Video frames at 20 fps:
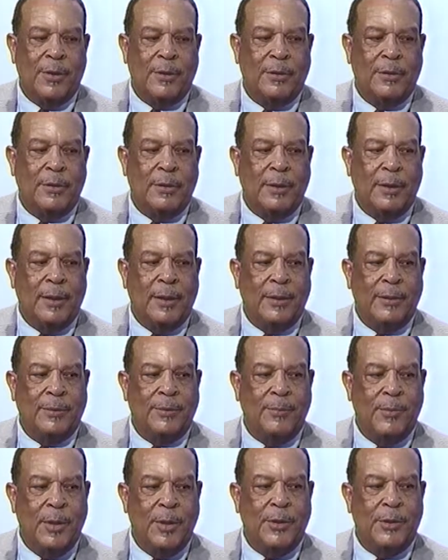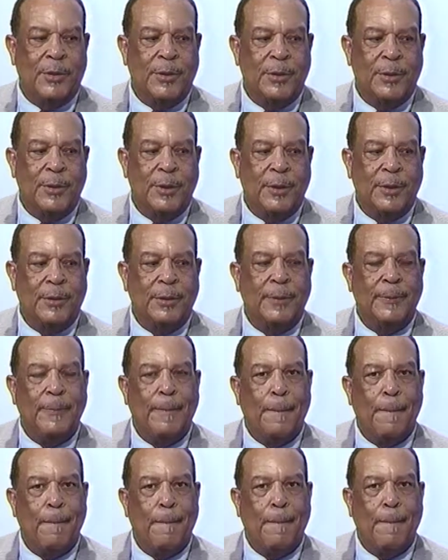Her brothers is Milton
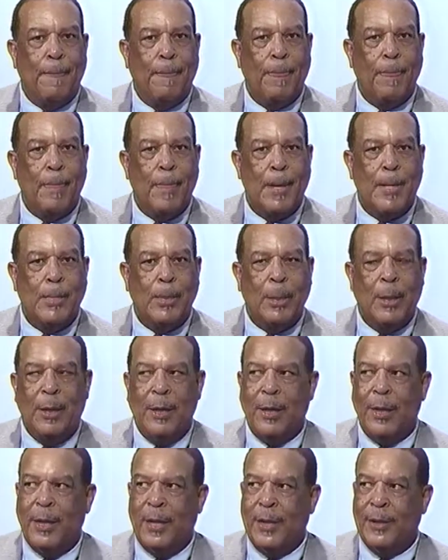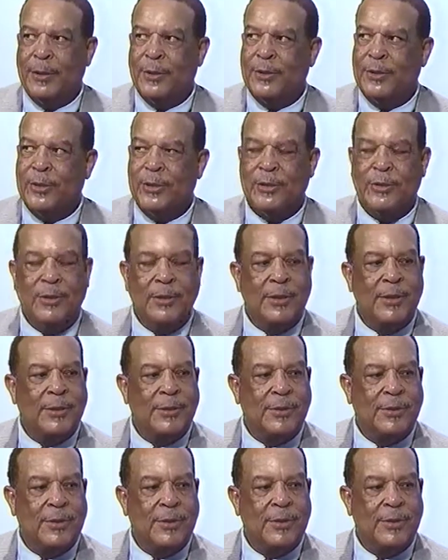Gooden, and her sister
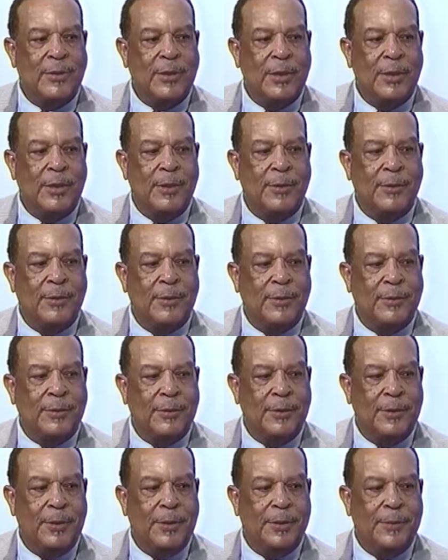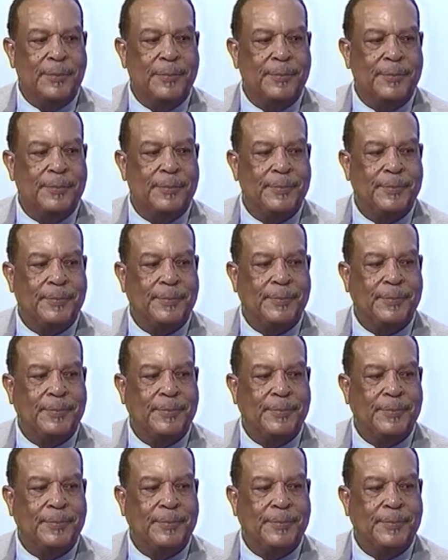is Cecile Gooden.